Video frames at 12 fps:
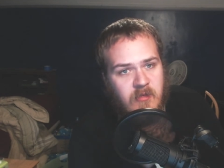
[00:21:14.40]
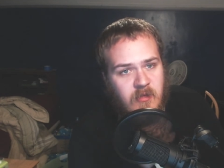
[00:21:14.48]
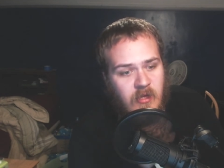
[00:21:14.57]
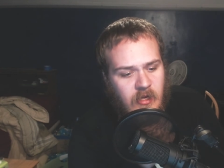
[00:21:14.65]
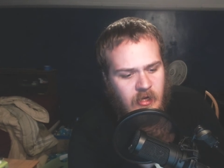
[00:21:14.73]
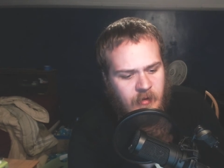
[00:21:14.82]

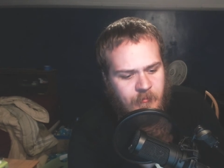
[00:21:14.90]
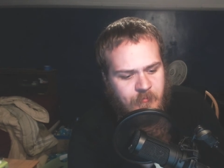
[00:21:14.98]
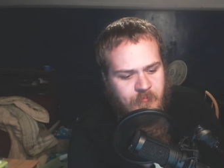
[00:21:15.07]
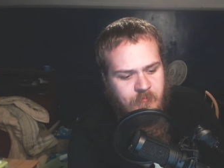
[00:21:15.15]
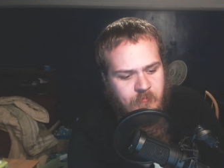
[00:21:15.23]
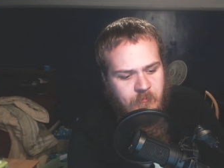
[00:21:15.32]
Um,
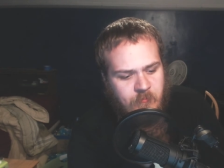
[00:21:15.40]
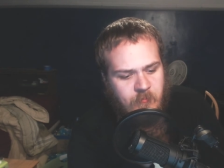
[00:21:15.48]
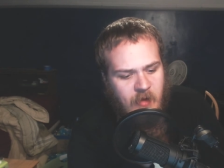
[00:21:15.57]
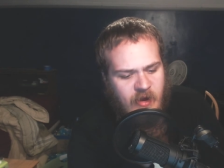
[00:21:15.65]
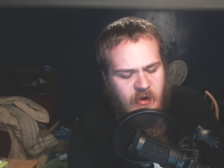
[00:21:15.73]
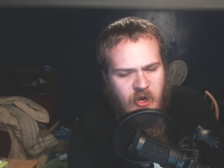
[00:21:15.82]

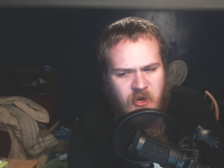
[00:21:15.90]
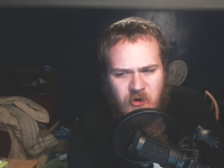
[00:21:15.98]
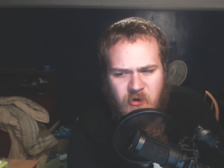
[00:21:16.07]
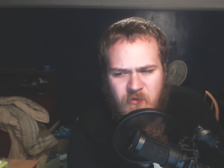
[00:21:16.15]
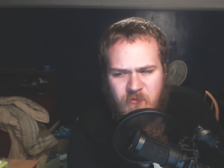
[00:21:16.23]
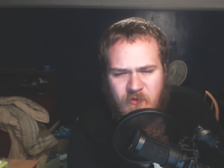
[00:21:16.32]
I
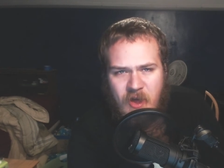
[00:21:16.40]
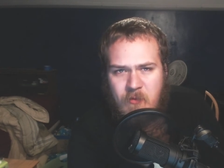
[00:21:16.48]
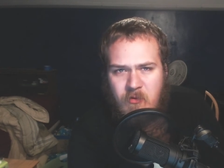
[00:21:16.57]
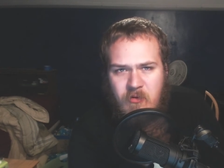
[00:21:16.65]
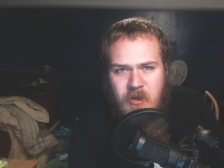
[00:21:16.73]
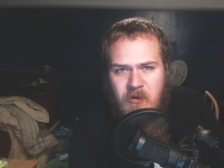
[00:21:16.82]
hear
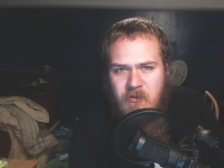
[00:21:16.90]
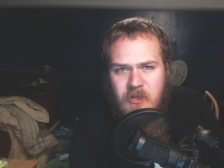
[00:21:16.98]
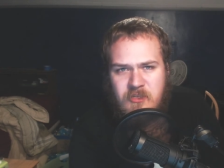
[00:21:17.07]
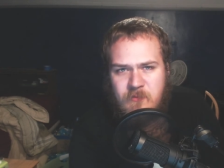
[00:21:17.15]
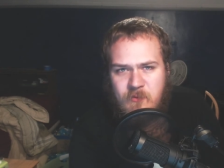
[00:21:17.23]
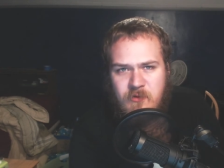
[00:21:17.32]
fiber internet's
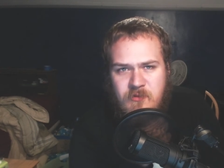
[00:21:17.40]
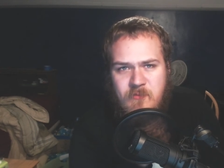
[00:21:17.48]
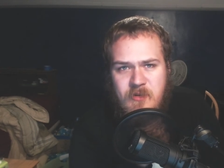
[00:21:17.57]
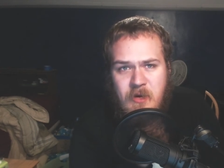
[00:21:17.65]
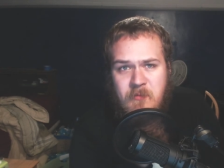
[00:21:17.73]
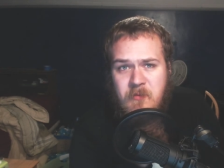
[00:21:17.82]
supposed to be
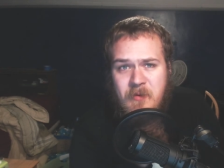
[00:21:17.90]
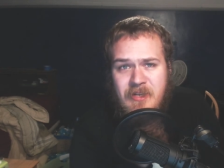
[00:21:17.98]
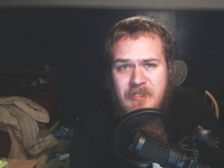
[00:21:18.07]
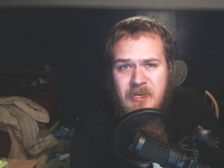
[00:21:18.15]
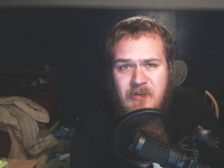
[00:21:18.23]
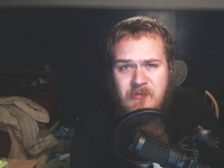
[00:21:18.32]
coming to my
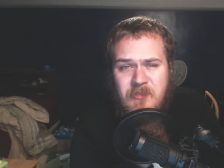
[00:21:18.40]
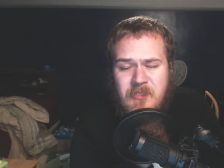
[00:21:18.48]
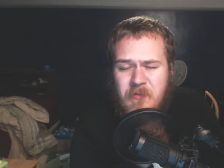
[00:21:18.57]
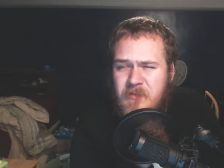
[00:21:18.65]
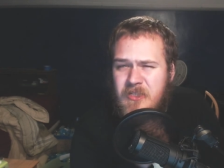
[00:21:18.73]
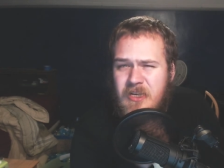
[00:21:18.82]
town
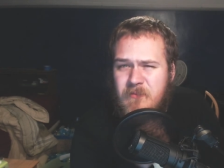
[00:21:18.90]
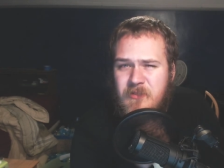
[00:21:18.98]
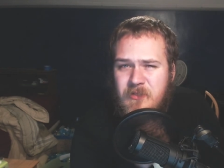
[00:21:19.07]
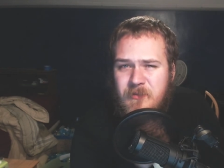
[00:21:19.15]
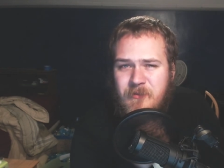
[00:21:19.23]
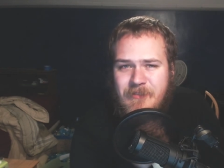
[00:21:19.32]
sometime
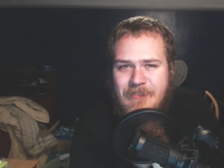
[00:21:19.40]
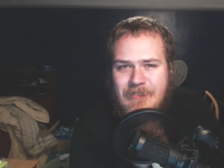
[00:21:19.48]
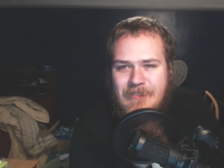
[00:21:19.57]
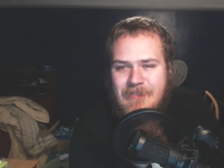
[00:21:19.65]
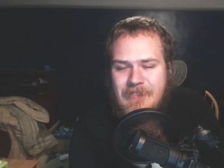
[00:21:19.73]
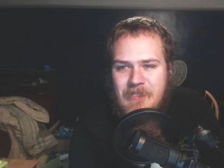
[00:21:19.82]
soon.
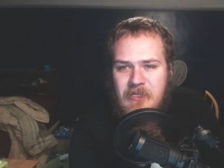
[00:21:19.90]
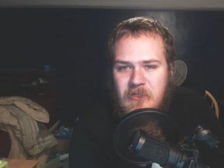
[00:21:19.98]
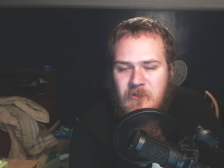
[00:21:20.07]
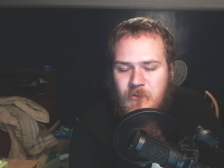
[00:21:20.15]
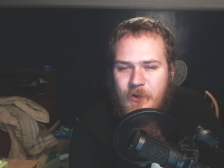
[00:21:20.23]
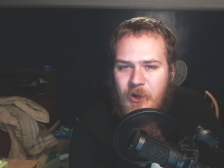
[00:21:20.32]

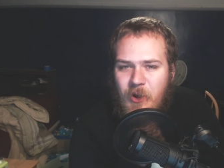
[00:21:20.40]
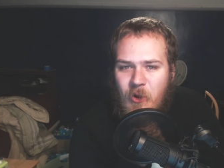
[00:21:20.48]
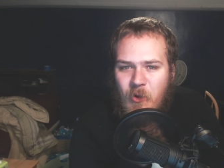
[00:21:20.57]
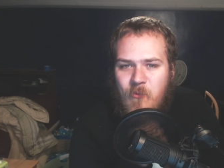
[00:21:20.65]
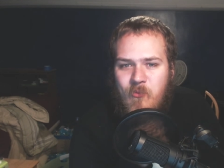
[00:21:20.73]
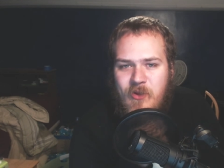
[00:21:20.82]
So I
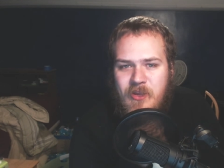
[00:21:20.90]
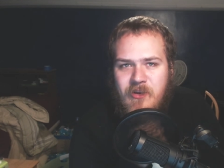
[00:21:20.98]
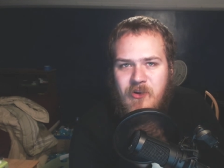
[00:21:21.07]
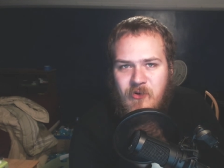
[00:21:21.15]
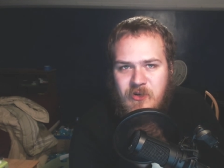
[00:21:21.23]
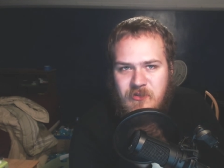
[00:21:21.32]
hope we can
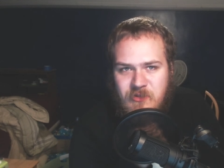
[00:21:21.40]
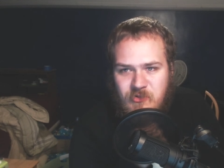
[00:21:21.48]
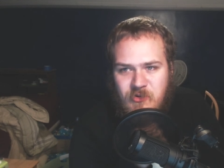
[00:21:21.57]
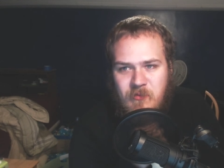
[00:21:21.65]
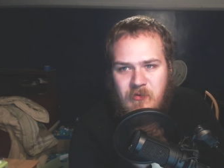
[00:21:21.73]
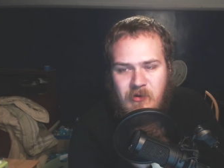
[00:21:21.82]
increase the
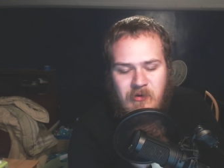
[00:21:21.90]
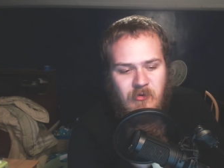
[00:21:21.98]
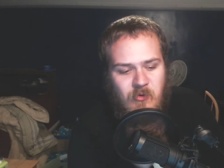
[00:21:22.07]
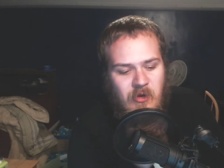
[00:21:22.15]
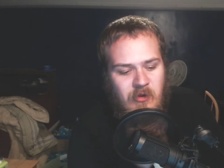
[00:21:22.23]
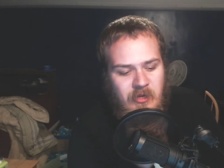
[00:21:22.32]
stream
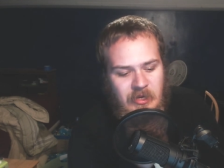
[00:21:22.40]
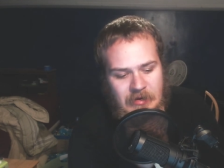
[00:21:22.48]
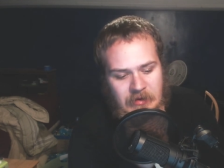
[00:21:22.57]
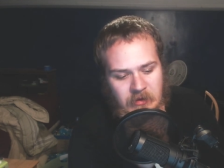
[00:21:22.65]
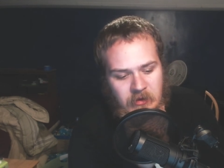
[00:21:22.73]
quality